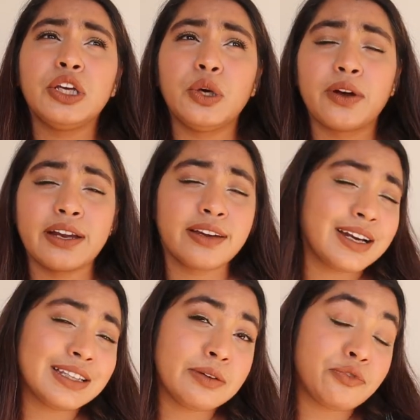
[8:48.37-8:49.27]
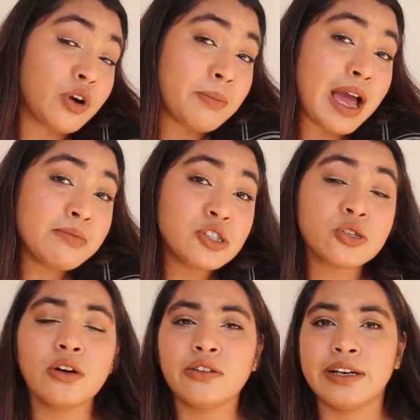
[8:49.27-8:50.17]
You can get them from
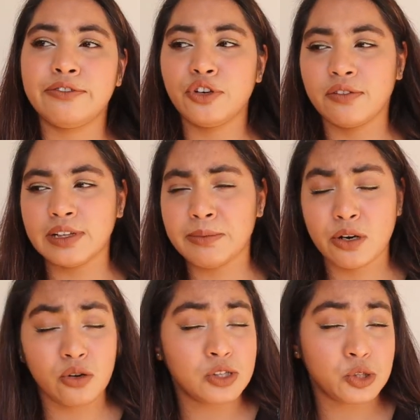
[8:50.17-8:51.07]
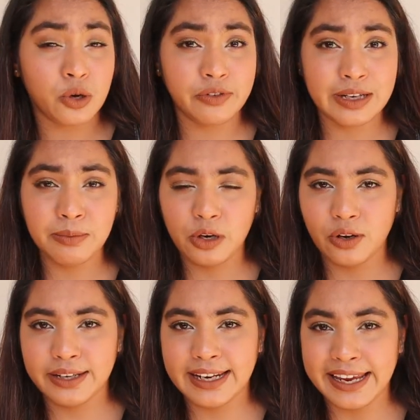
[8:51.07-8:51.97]
Amazon, and few of them are also available
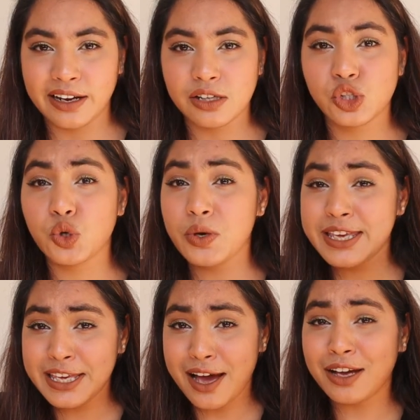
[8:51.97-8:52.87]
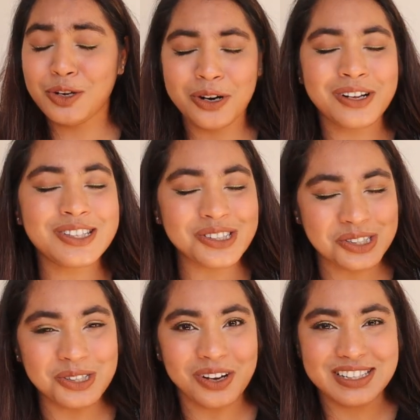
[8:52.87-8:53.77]
on Nykaa. So yeah, you're all
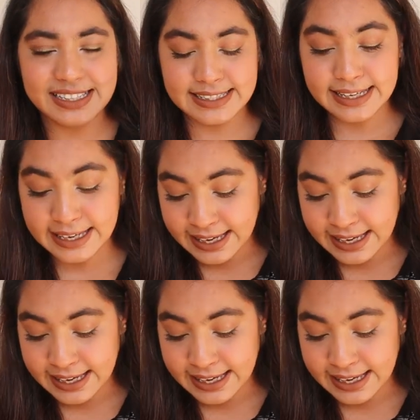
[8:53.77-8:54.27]
sorted.